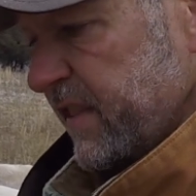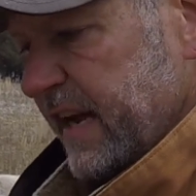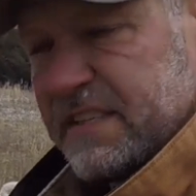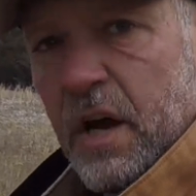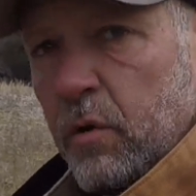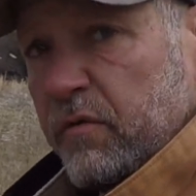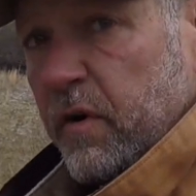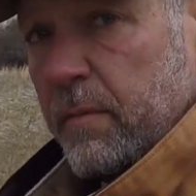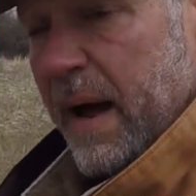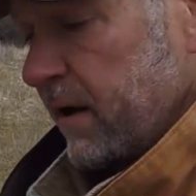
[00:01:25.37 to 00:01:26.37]
that tote for
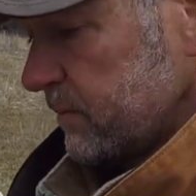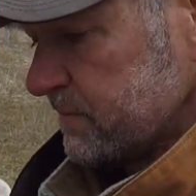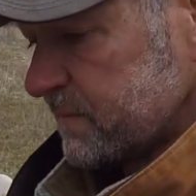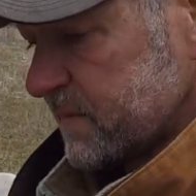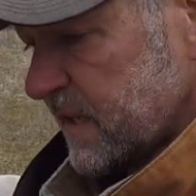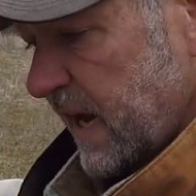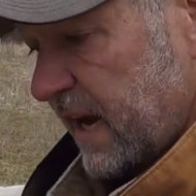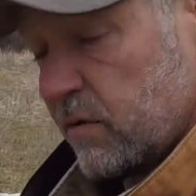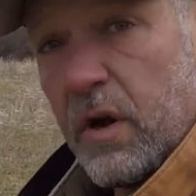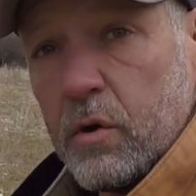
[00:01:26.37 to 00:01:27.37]
about, I
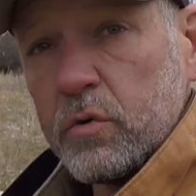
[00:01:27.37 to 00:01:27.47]
don't know,